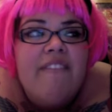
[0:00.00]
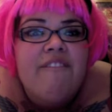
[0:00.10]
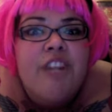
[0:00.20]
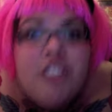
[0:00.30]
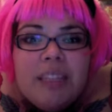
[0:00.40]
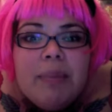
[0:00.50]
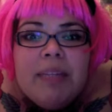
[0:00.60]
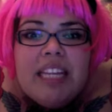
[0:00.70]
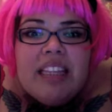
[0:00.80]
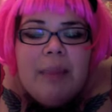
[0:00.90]
First step I
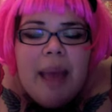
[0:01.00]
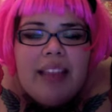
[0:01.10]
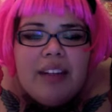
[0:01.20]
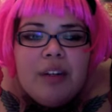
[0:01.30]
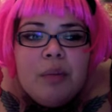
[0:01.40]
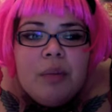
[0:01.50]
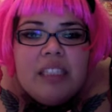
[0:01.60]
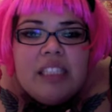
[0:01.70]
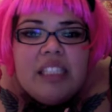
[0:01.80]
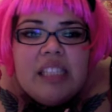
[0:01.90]
take in the bathroom,
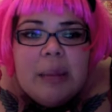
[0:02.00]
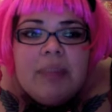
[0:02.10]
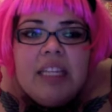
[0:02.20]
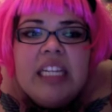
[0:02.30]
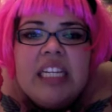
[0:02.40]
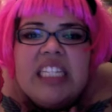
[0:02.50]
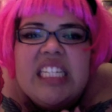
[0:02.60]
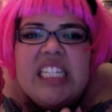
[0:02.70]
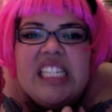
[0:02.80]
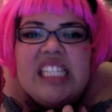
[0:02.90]
something
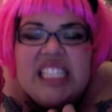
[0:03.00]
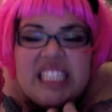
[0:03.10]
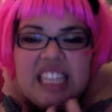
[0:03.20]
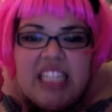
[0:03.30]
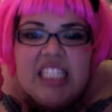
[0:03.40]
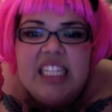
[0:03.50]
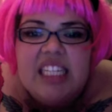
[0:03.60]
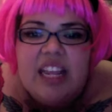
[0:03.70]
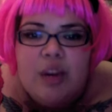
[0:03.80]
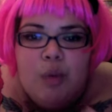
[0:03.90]

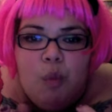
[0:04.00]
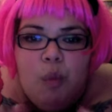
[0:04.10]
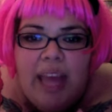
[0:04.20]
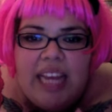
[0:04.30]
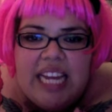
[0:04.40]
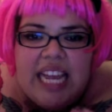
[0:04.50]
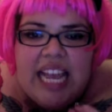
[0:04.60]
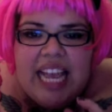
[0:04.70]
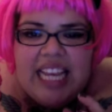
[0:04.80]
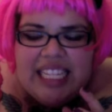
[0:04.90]
disgusting and wet
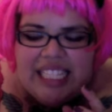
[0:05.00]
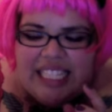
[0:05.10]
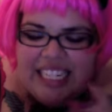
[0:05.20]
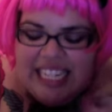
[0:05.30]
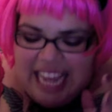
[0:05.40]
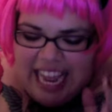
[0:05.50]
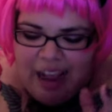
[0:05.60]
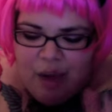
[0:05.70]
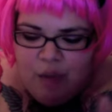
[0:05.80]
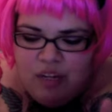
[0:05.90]
is
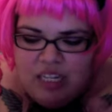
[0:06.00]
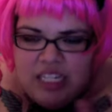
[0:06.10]
now